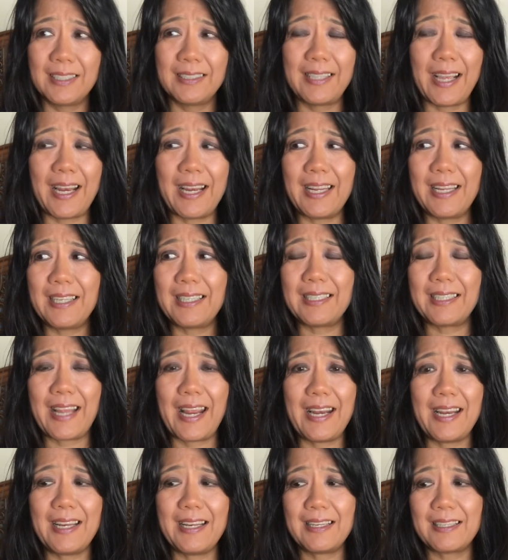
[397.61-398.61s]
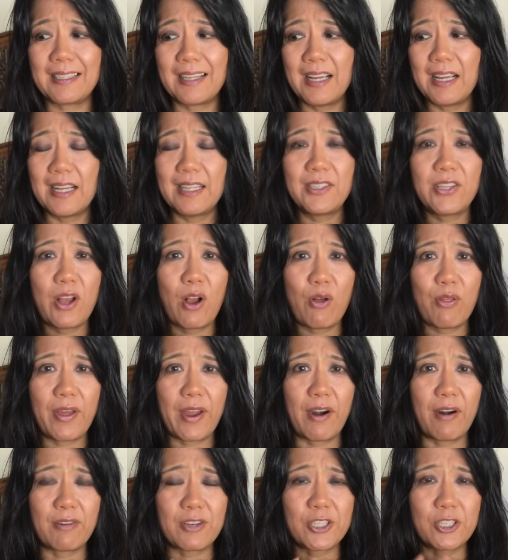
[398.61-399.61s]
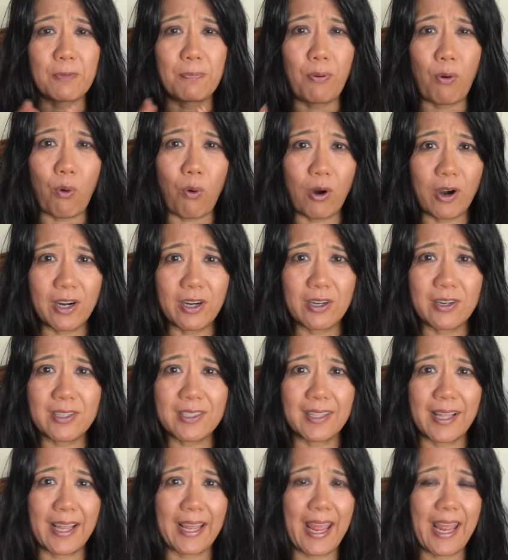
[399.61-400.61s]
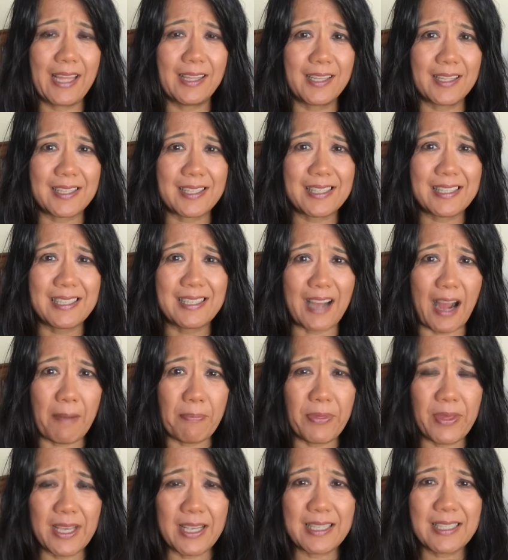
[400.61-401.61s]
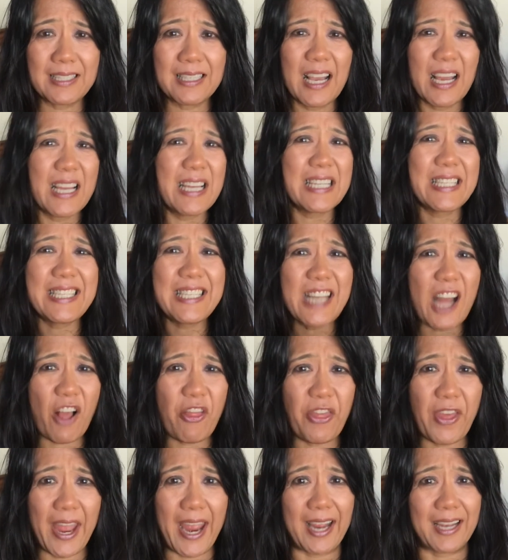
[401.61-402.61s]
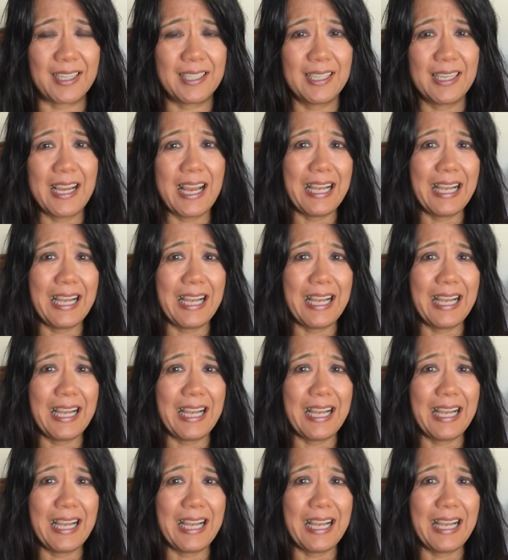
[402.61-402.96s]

They didn't tell their supporters, like, hey, let's stop this. Nothing.